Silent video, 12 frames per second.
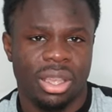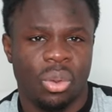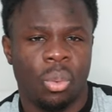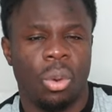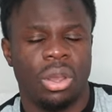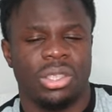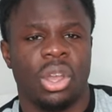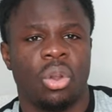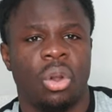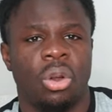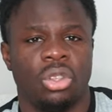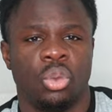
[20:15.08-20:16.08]
What is the
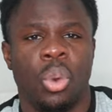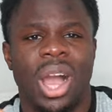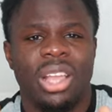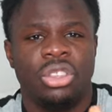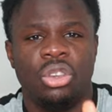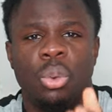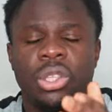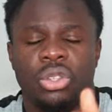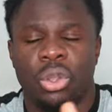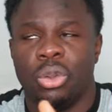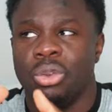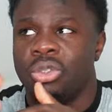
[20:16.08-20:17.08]
cause? Why do you want to
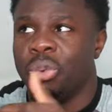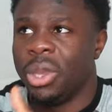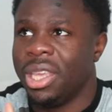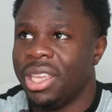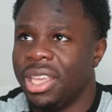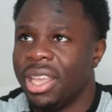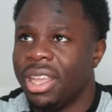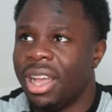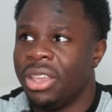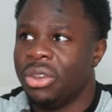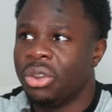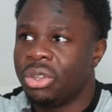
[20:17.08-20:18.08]
lose weight? Are
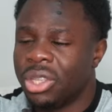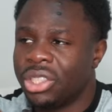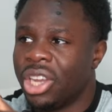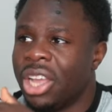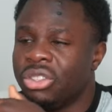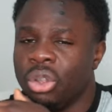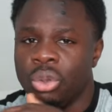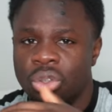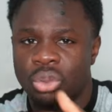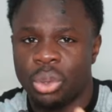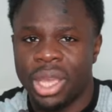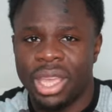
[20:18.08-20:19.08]
you trying to
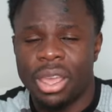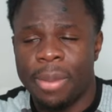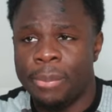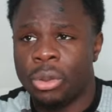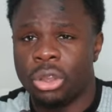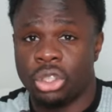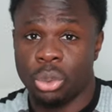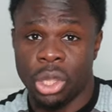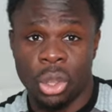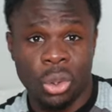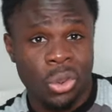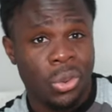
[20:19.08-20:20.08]
lose weight because you want
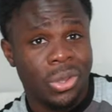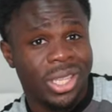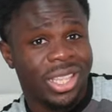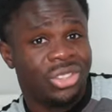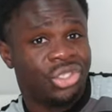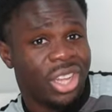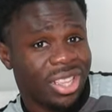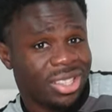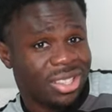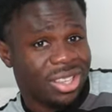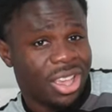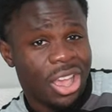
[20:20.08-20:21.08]
to look good in a
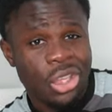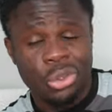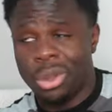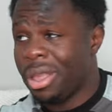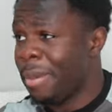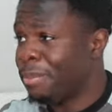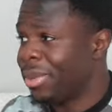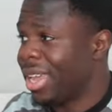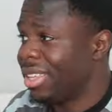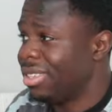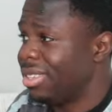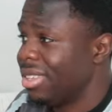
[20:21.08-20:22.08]
dress? You want to
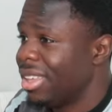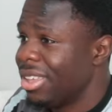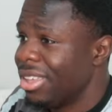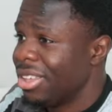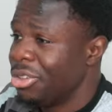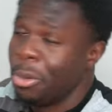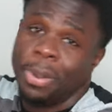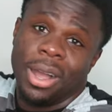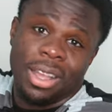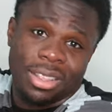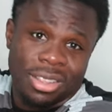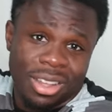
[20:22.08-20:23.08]
impress your
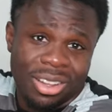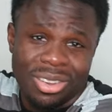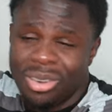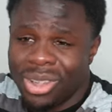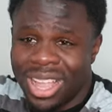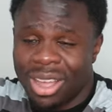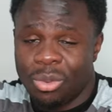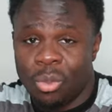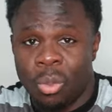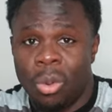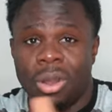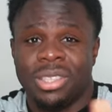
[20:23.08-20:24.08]
partner? Or like,
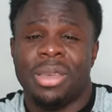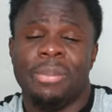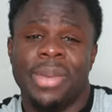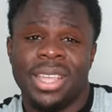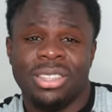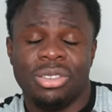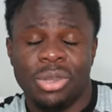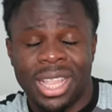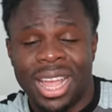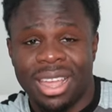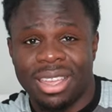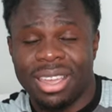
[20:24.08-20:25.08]
what is the main,
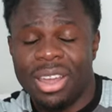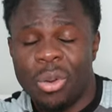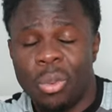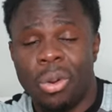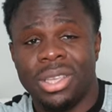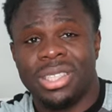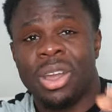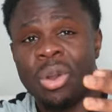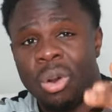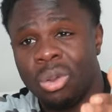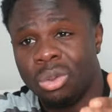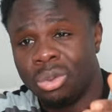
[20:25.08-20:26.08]
like, what is the
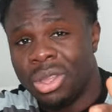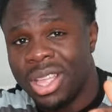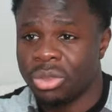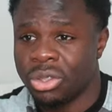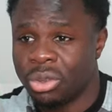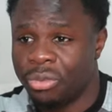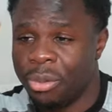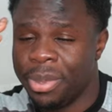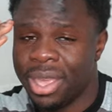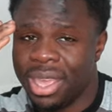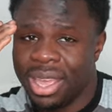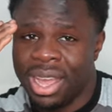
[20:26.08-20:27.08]
goal? So for
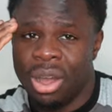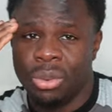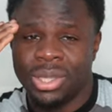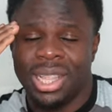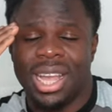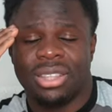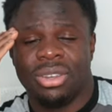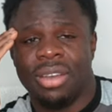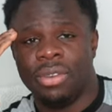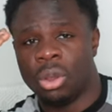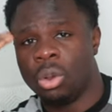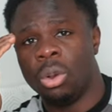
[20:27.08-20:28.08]
me, I always like to
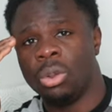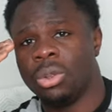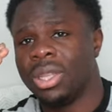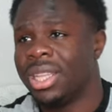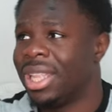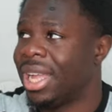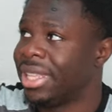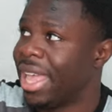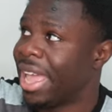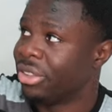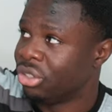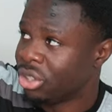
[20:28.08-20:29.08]
have a goal, like the
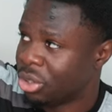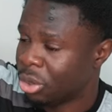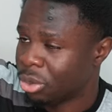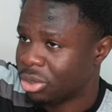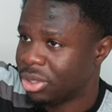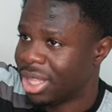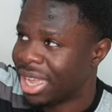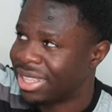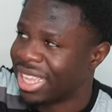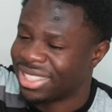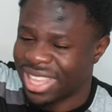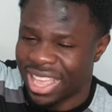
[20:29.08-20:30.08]
end result, like
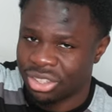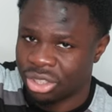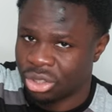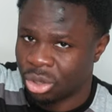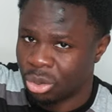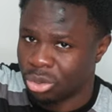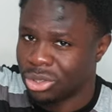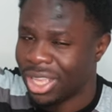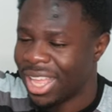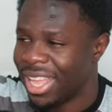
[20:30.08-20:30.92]
that's the end result.